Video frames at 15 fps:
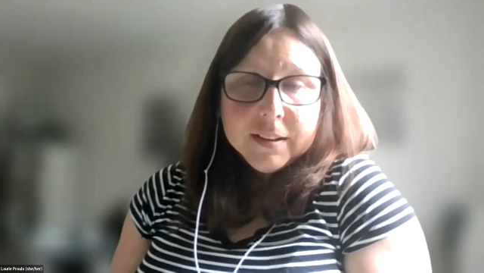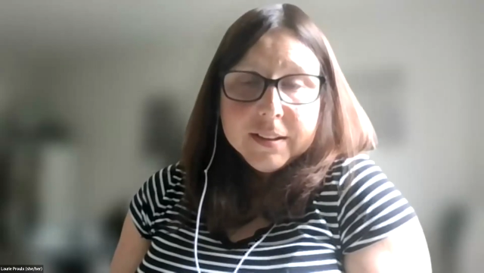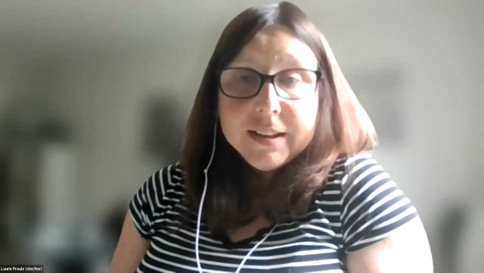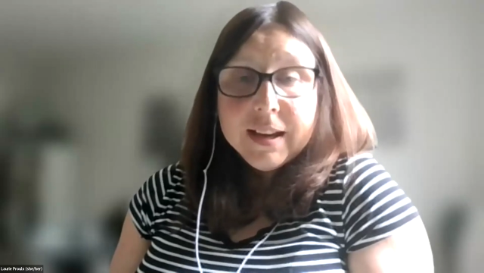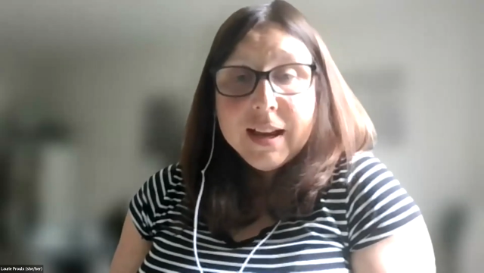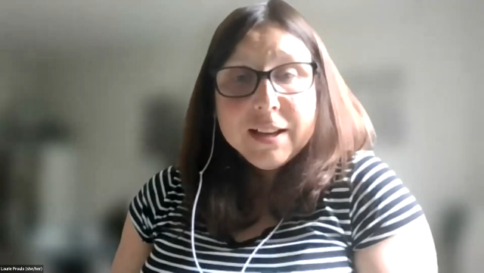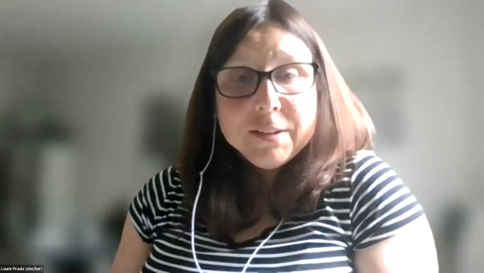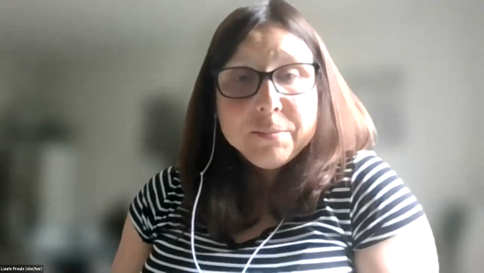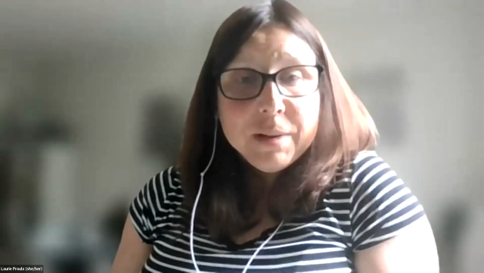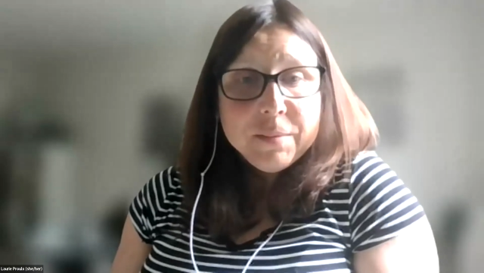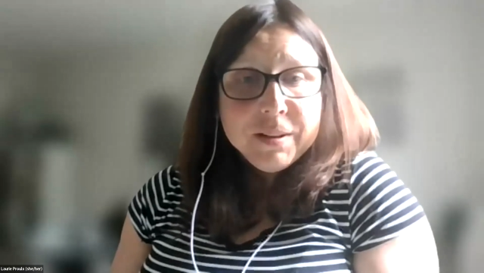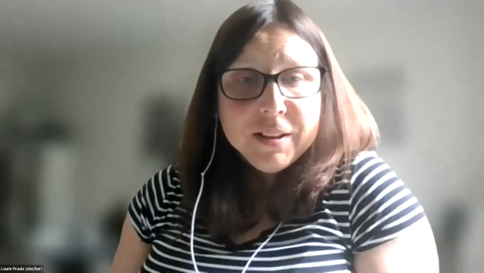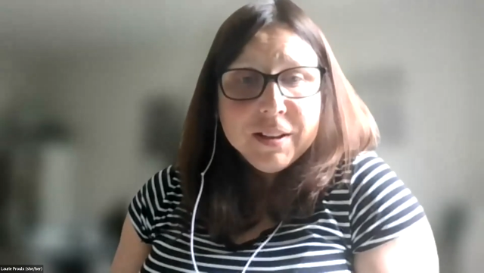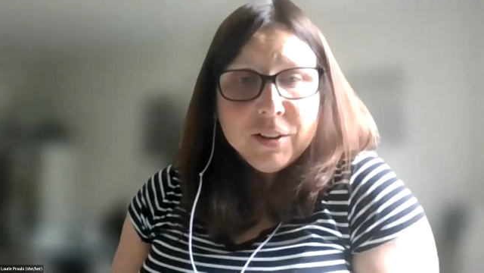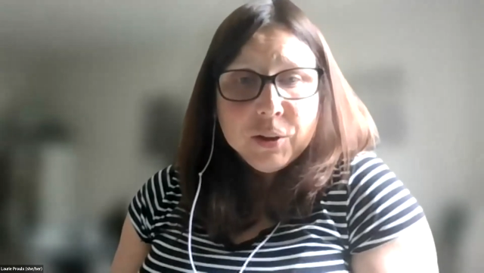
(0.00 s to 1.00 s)
Yeah, and
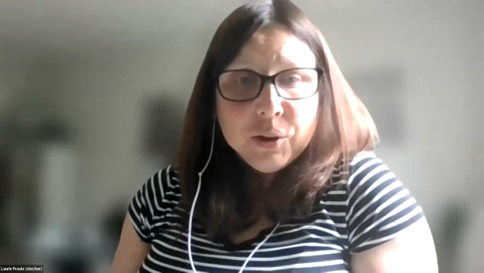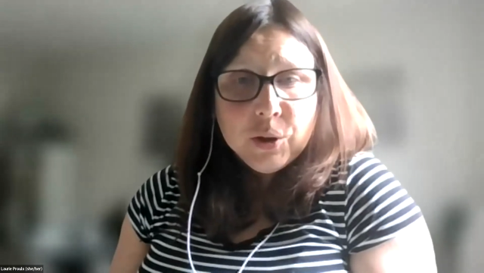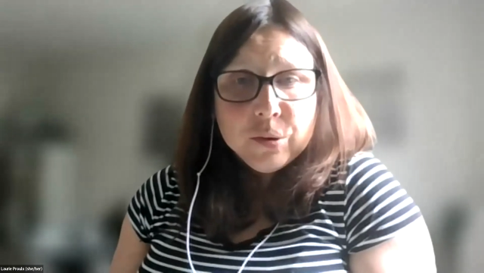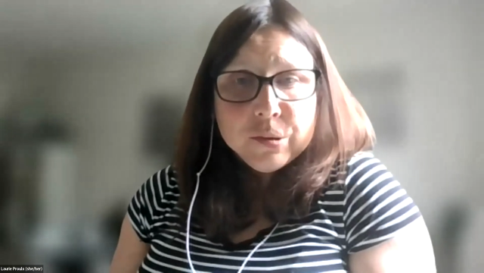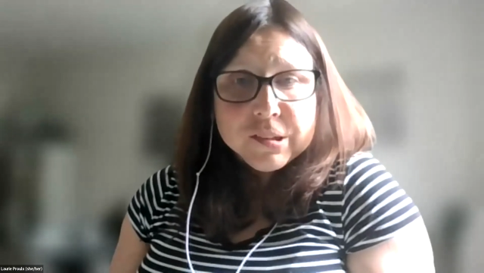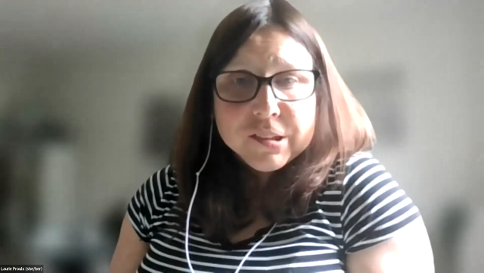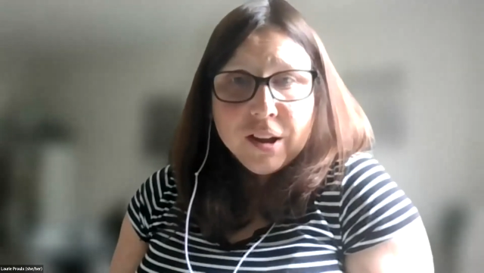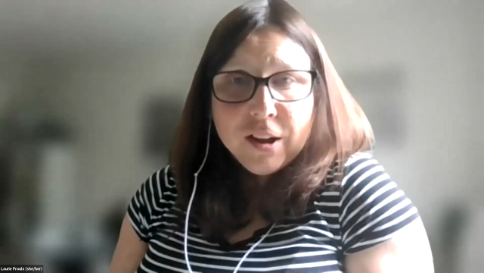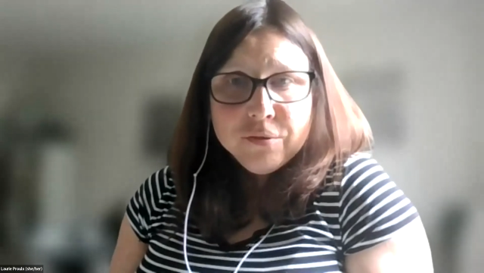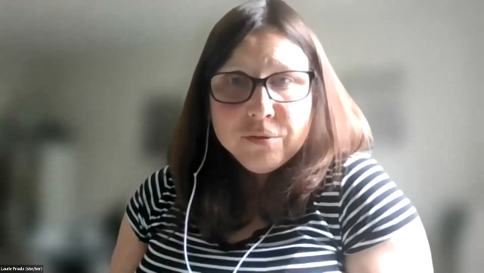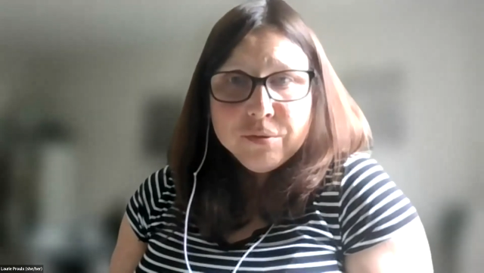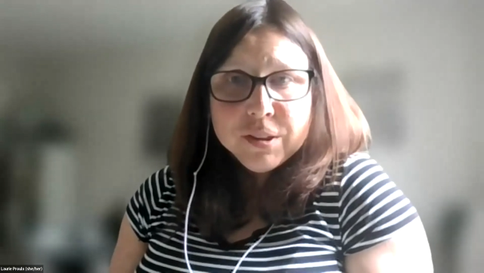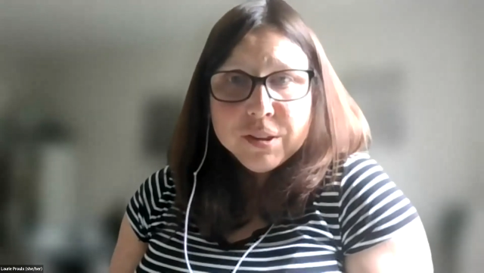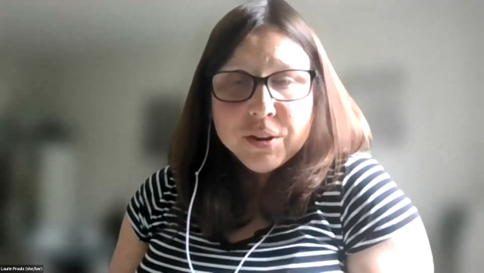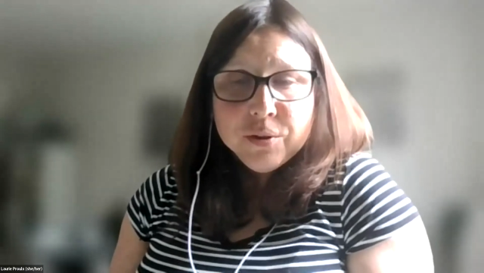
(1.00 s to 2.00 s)
maybe I'll close off
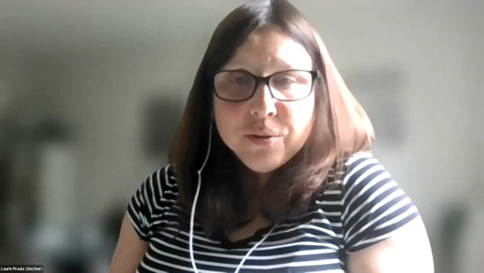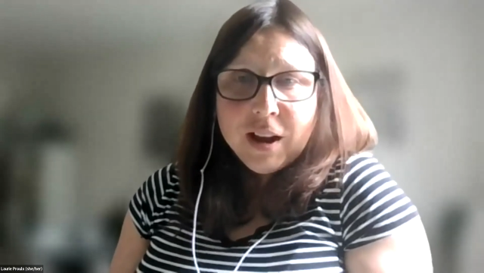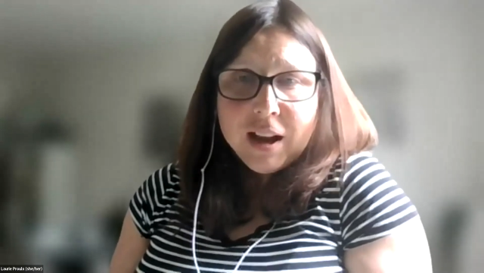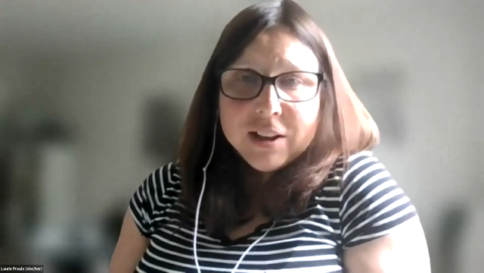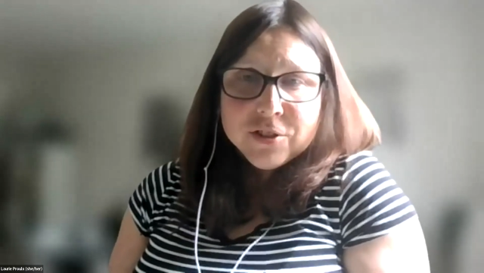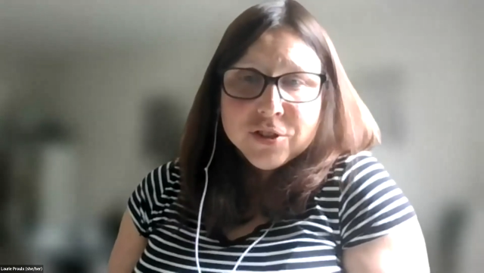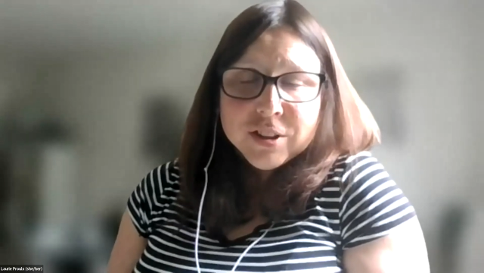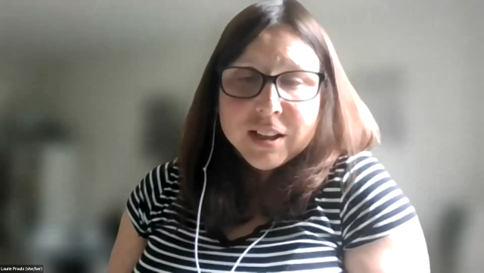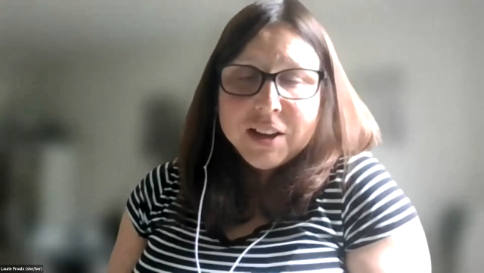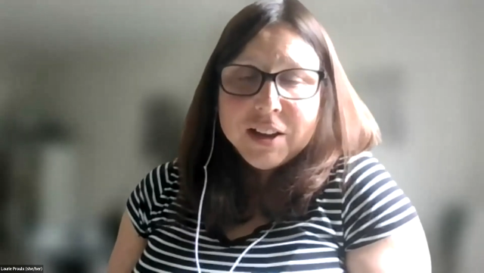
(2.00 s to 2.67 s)
with you, Ashley.